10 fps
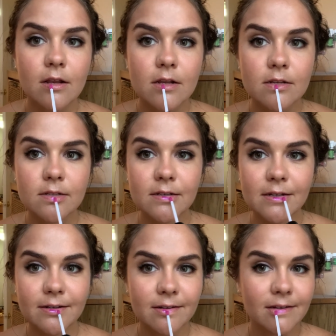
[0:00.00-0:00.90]

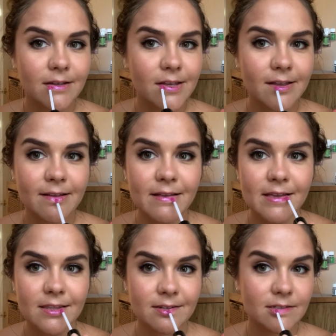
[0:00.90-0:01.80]
So
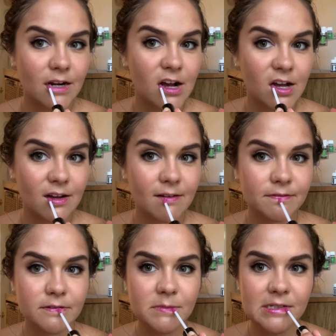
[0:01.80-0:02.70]
these are all
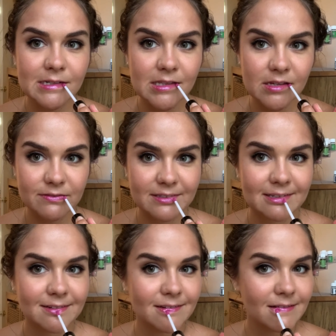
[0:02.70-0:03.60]
from Young
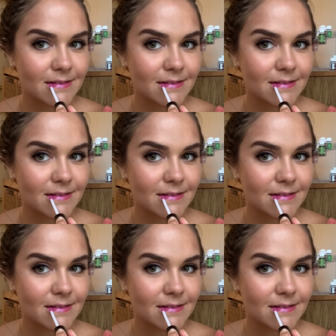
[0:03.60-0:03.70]
Living.